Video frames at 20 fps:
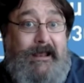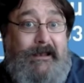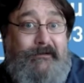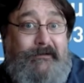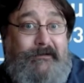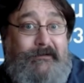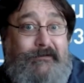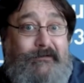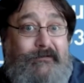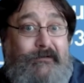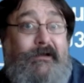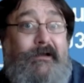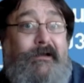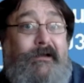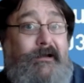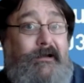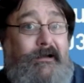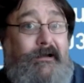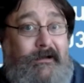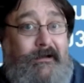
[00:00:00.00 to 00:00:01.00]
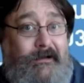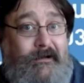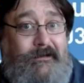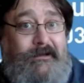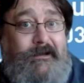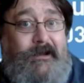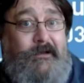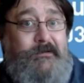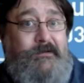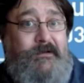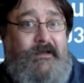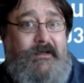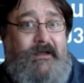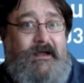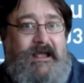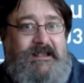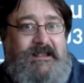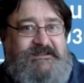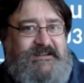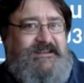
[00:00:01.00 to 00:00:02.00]
And,
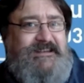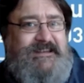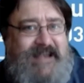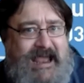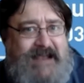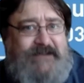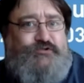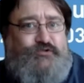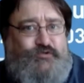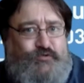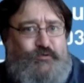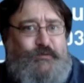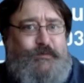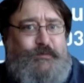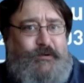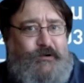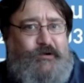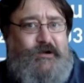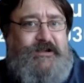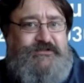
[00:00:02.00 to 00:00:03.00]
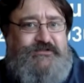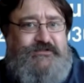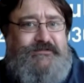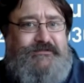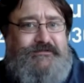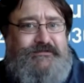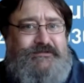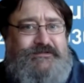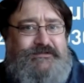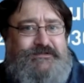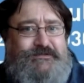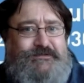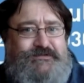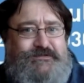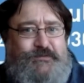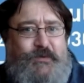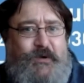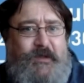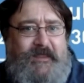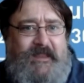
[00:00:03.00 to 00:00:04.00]
it's a natural progression to
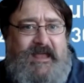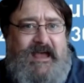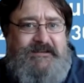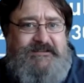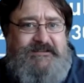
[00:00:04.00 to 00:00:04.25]
want that